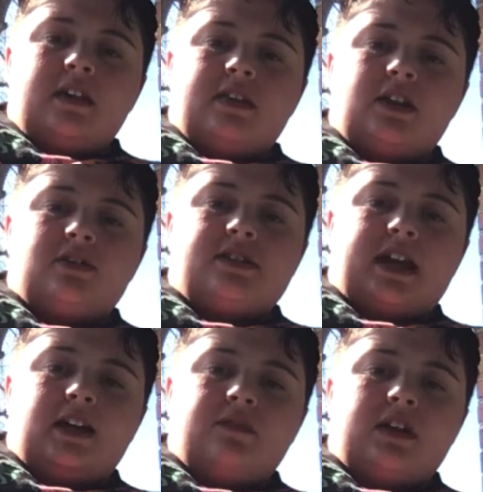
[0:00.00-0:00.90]
Then your
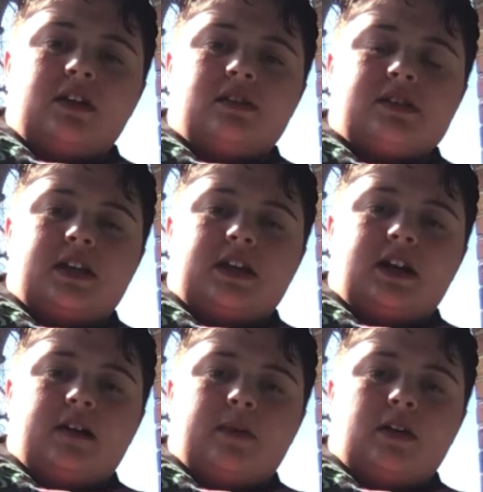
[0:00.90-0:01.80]
2nd finger is going to
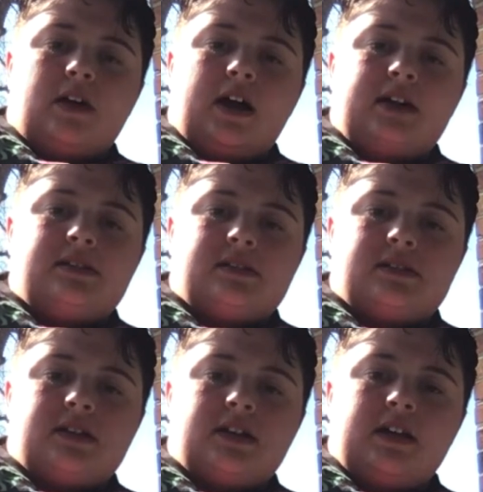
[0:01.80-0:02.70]
come across,